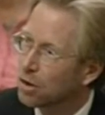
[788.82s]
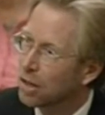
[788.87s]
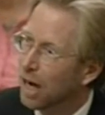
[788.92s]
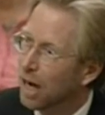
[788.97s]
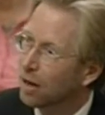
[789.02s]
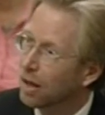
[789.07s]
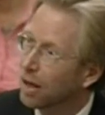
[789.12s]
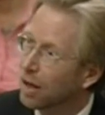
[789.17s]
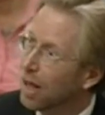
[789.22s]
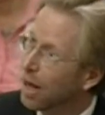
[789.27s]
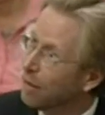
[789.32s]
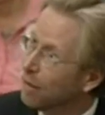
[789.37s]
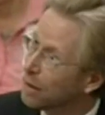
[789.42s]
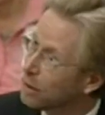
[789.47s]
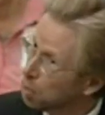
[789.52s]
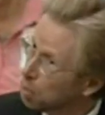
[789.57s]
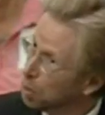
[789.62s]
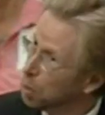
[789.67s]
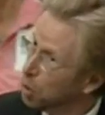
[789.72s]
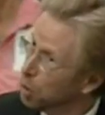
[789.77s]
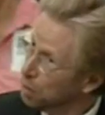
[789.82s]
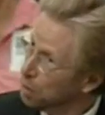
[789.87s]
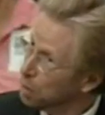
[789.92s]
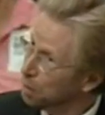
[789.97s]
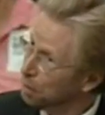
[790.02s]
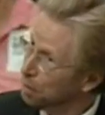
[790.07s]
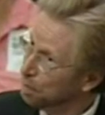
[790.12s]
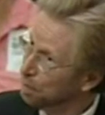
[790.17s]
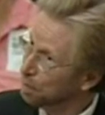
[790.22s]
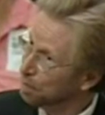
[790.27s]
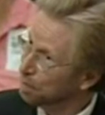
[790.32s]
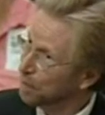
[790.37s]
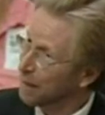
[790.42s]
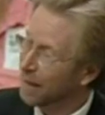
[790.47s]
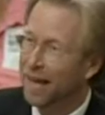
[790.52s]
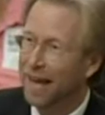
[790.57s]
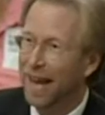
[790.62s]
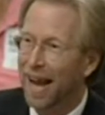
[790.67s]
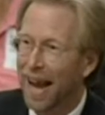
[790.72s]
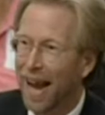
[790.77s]
out, love has bloomed.
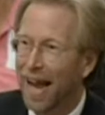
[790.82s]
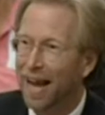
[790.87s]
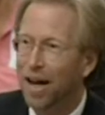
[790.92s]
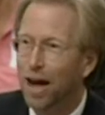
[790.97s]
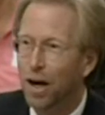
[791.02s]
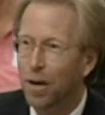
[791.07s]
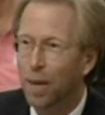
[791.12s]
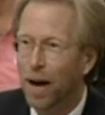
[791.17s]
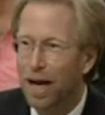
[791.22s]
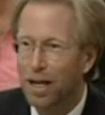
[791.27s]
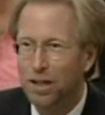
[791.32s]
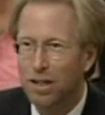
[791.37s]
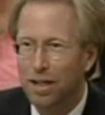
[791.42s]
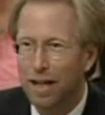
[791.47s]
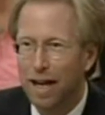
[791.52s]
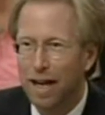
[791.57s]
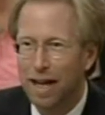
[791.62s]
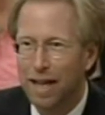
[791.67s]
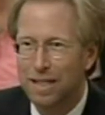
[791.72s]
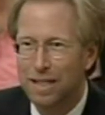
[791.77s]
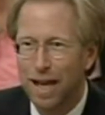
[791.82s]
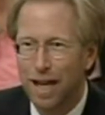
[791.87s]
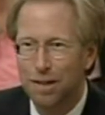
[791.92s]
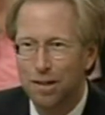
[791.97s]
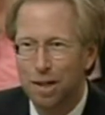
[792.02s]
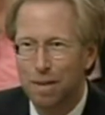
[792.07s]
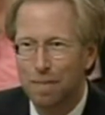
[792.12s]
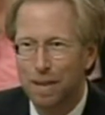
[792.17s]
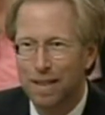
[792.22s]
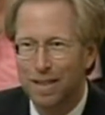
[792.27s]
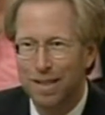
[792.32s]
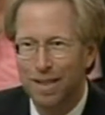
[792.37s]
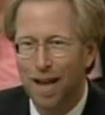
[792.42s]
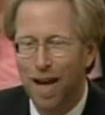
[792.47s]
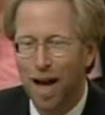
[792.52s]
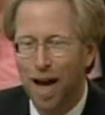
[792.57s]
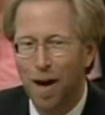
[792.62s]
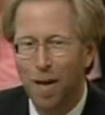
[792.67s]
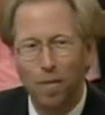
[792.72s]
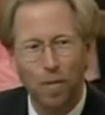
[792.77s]
And Hunger Action Day has actually been
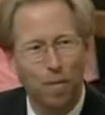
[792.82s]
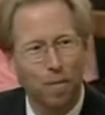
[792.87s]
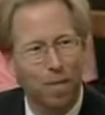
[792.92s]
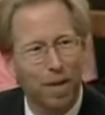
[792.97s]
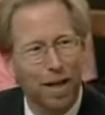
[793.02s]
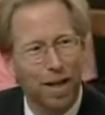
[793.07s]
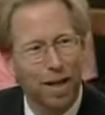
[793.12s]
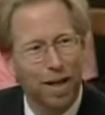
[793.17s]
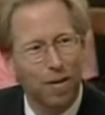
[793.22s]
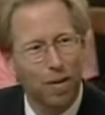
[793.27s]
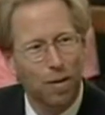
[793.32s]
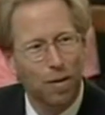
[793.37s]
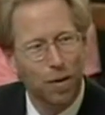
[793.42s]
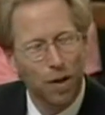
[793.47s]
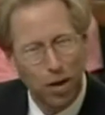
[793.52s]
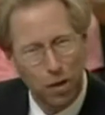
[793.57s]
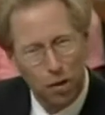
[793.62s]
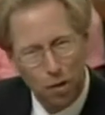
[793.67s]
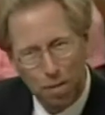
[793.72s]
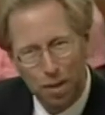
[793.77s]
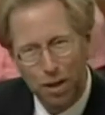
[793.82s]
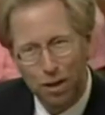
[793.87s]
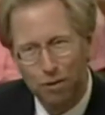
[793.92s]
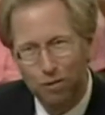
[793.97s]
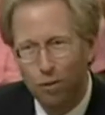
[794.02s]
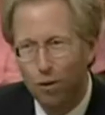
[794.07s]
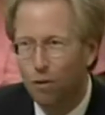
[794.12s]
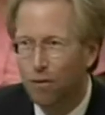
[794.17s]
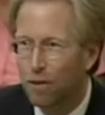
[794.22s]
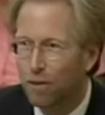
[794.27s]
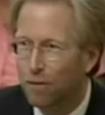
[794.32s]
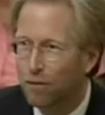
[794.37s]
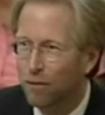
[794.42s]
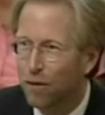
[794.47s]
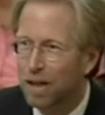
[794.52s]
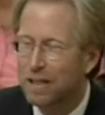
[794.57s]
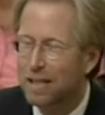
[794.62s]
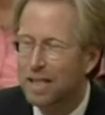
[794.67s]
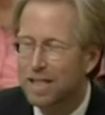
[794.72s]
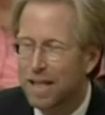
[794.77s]
attributed for
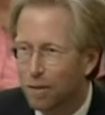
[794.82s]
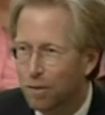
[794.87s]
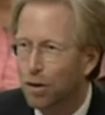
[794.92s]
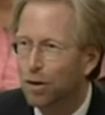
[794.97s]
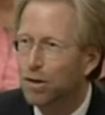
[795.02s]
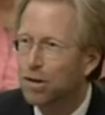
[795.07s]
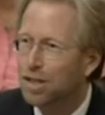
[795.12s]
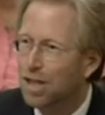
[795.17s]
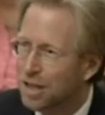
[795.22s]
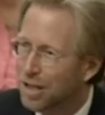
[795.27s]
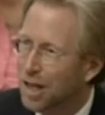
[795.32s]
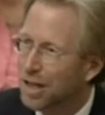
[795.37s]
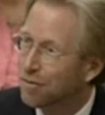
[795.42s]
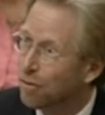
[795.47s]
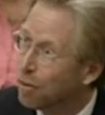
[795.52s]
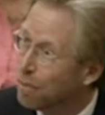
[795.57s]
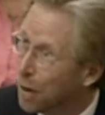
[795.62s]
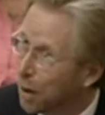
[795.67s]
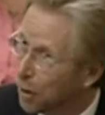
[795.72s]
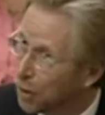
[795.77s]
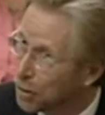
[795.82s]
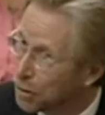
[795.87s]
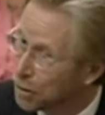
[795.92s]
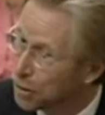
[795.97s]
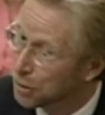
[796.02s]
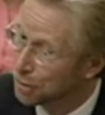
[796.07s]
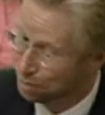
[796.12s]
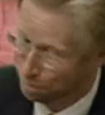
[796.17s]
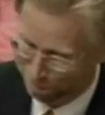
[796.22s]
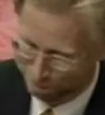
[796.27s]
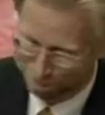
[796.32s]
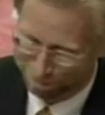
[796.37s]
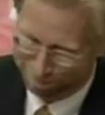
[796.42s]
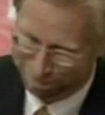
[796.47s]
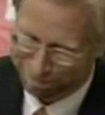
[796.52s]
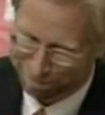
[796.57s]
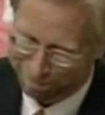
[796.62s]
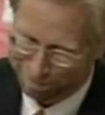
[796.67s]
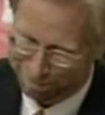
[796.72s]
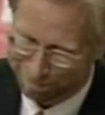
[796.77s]
several successful marriages.
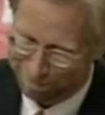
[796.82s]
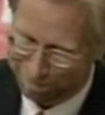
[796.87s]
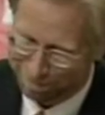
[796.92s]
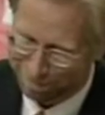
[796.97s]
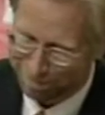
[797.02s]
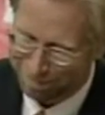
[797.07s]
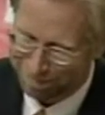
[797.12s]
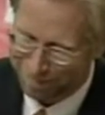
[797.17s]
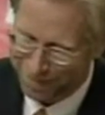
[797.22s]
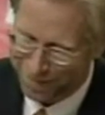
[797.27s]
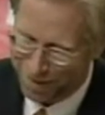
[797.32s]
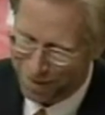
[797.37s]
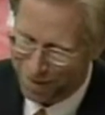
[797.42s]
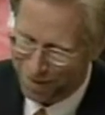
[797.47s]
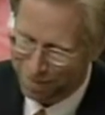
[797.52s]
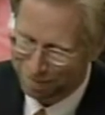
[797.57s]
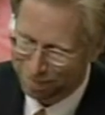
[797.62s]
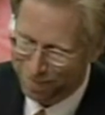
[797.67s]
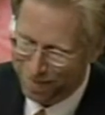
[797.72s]
So,